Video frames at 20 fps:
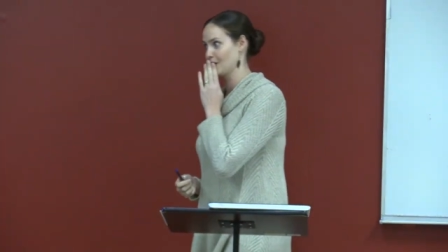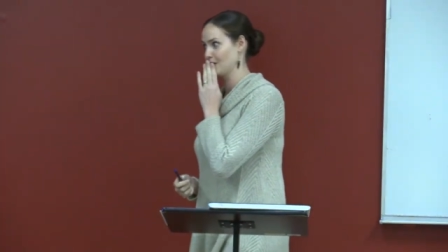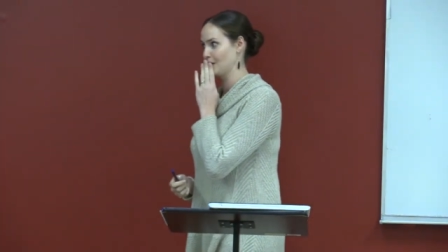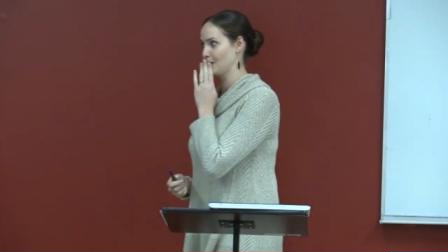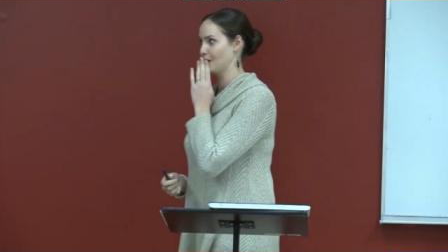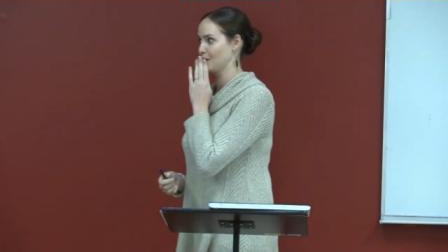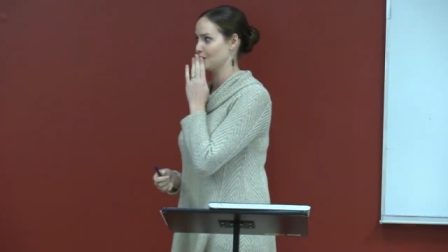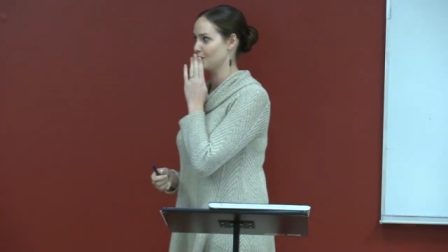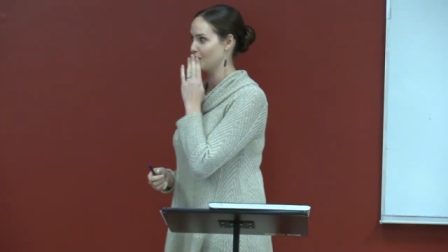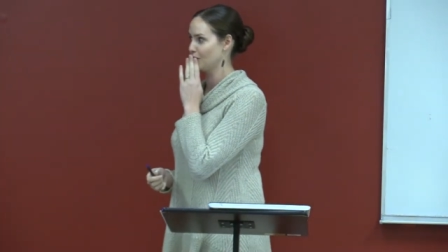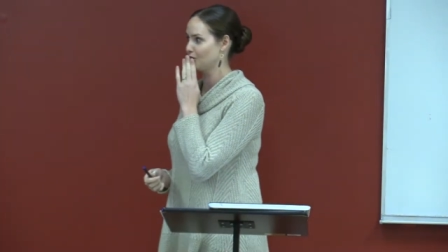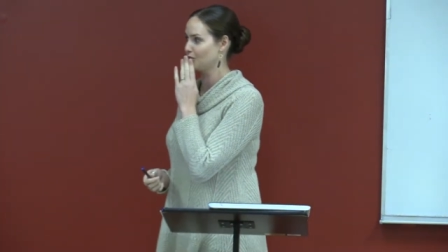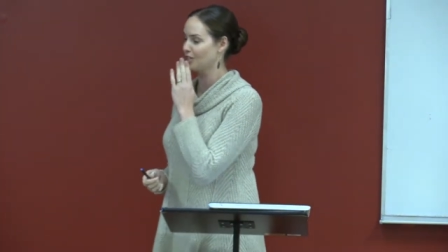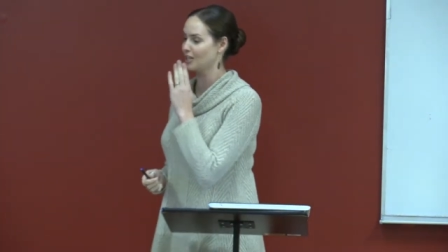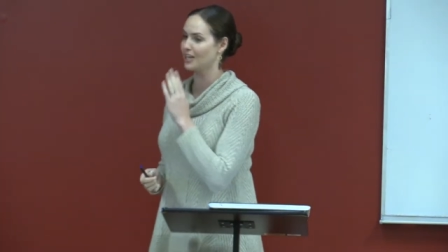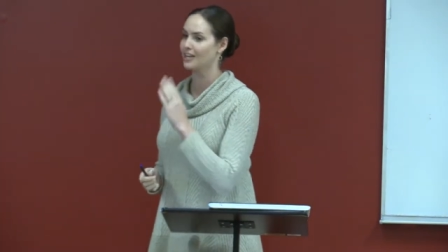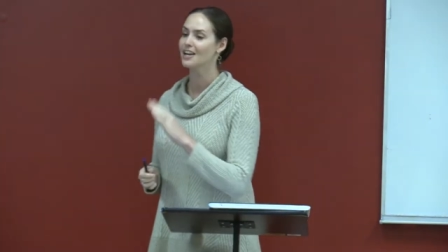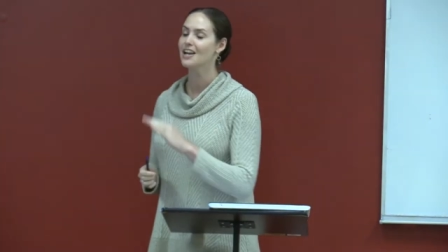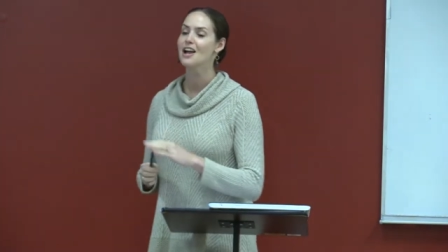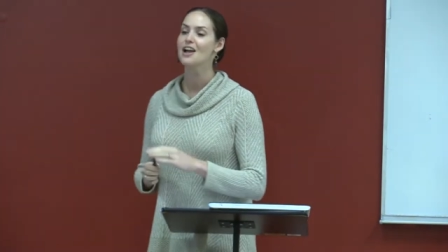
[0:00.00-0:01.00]
on the S A
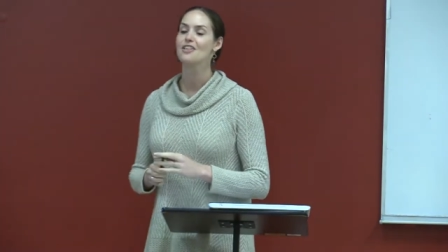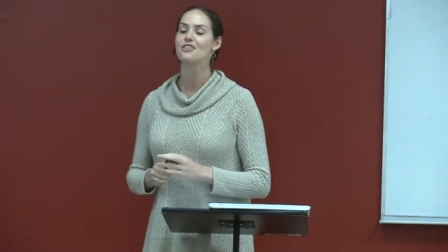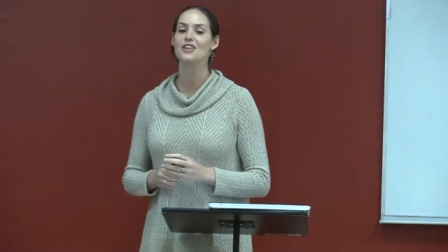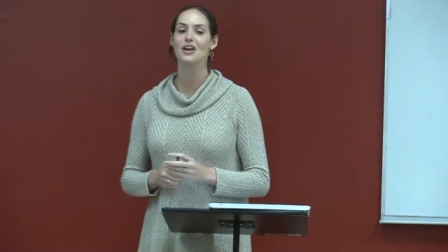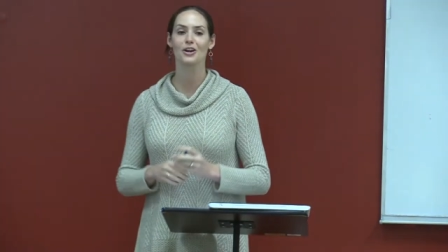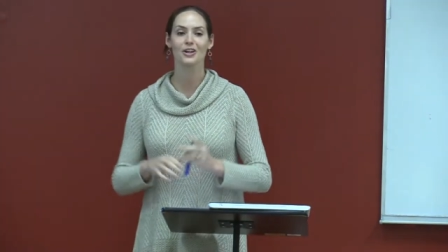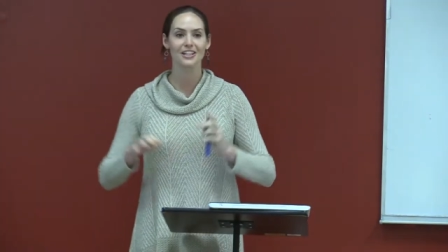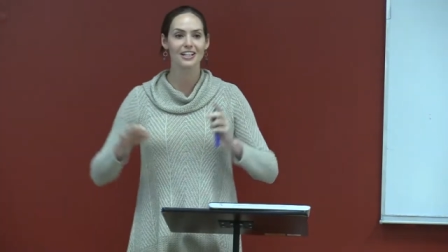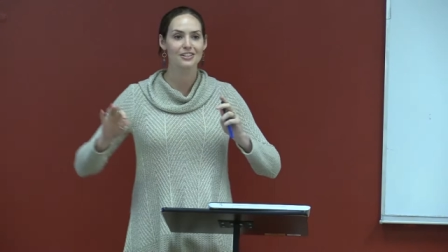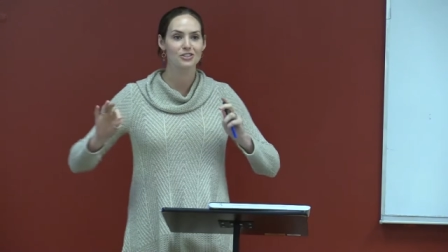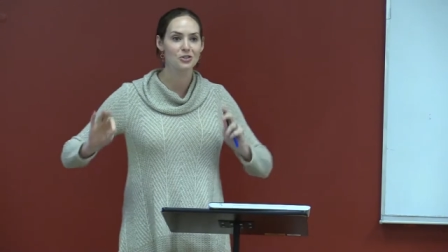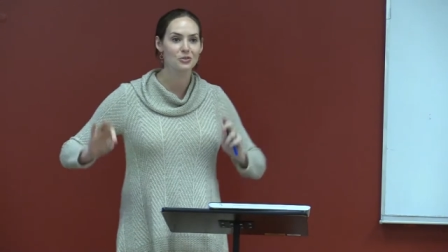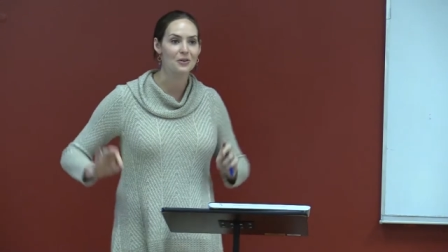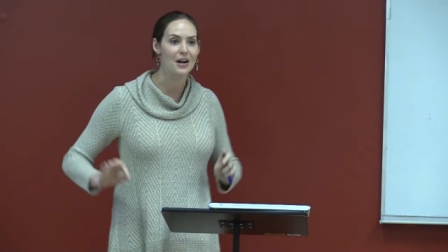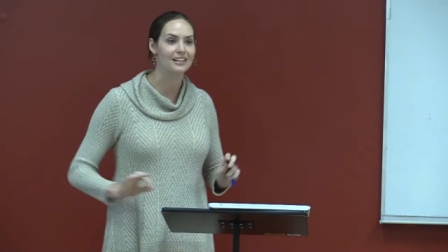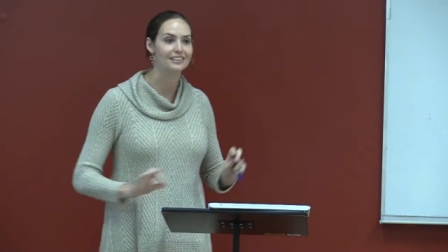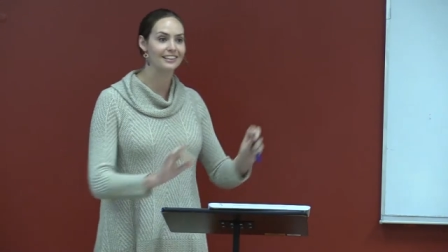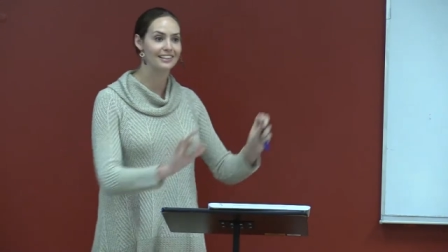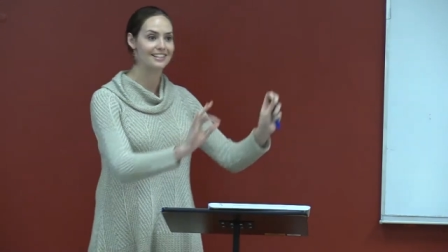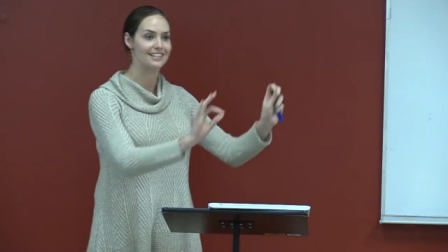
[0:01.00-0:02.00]
T. They're going to
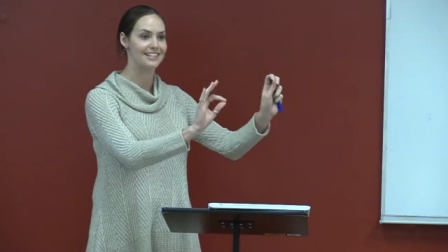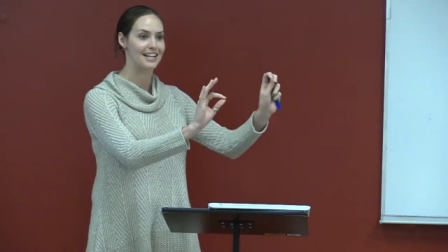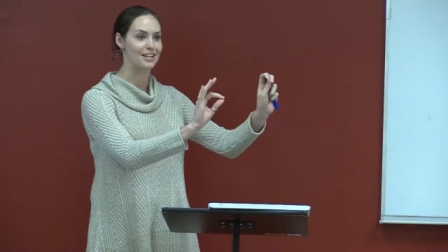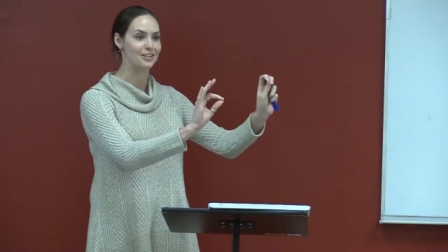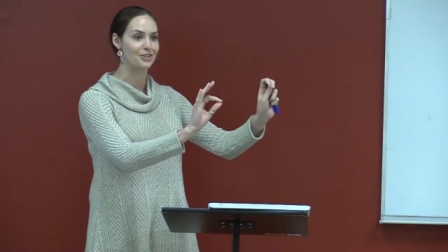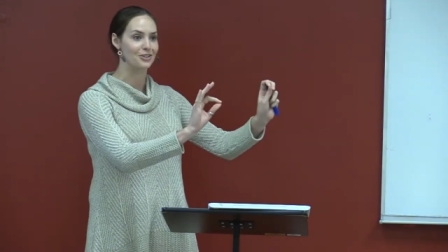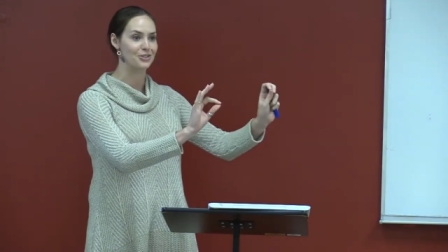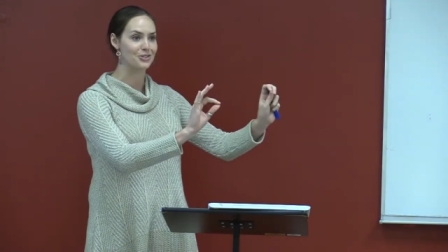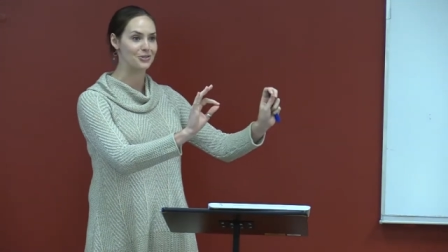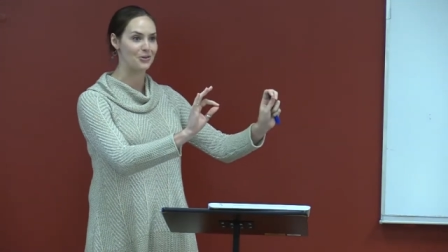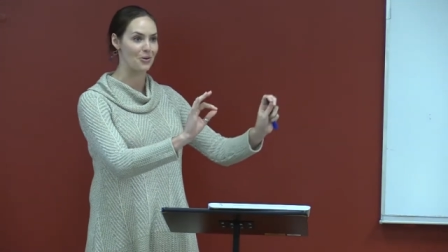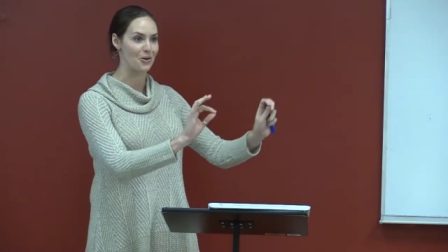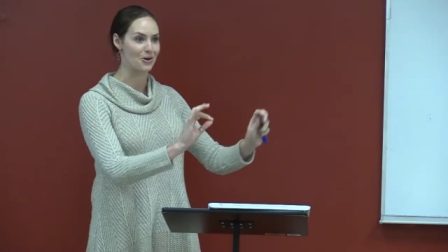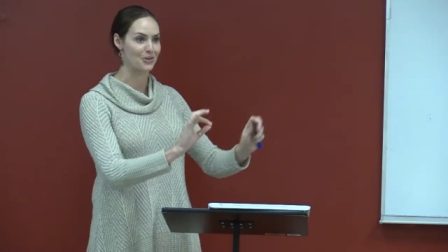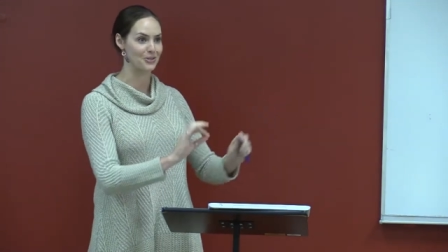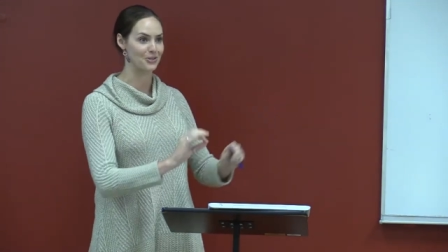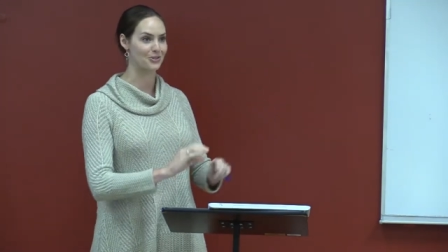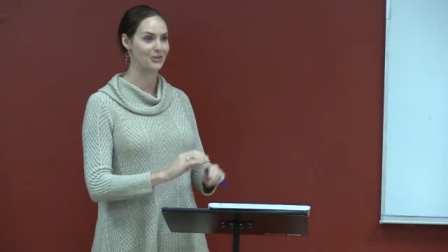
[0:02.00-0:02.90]
directly send your scores,